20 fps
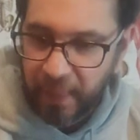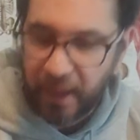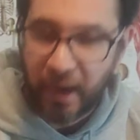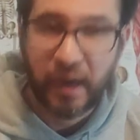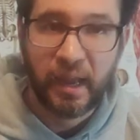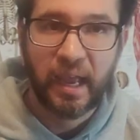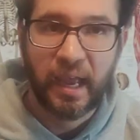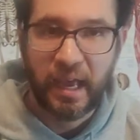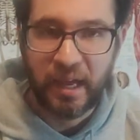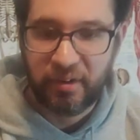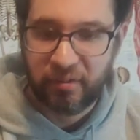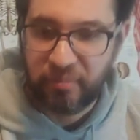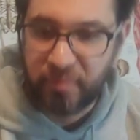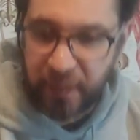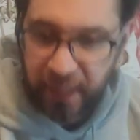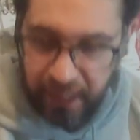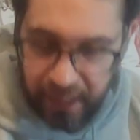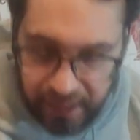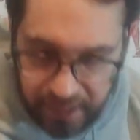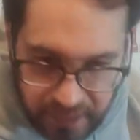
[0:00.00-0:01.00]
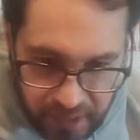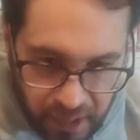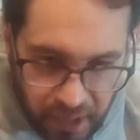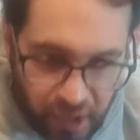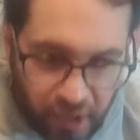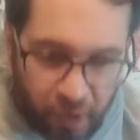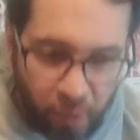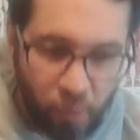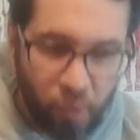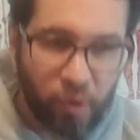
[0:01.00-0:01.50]
a can of
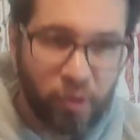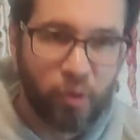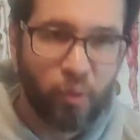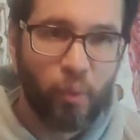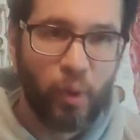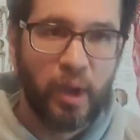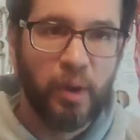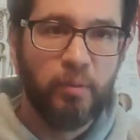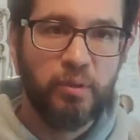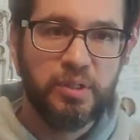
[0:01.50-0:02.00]
beans where the weight